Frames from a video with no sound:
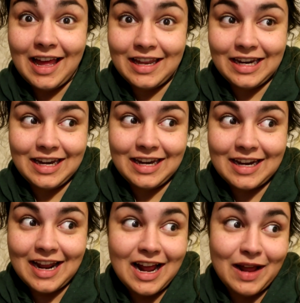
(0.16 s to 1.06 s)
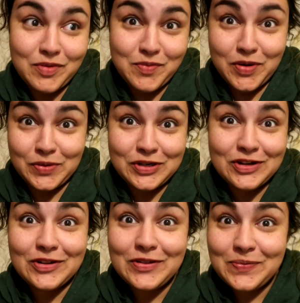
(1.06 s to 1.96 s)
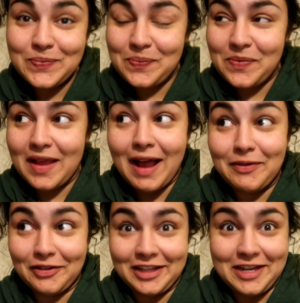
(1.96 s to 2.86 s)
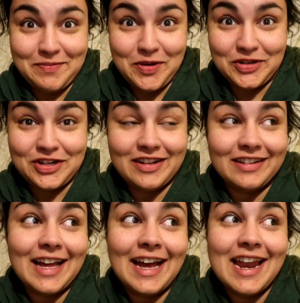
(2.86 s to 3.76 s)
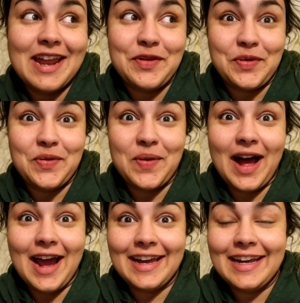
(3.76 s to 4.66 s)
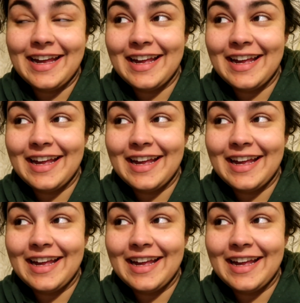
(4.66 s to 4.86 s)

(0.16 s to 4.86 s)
and I'm emotional. I'm really emotional, and I don't know why.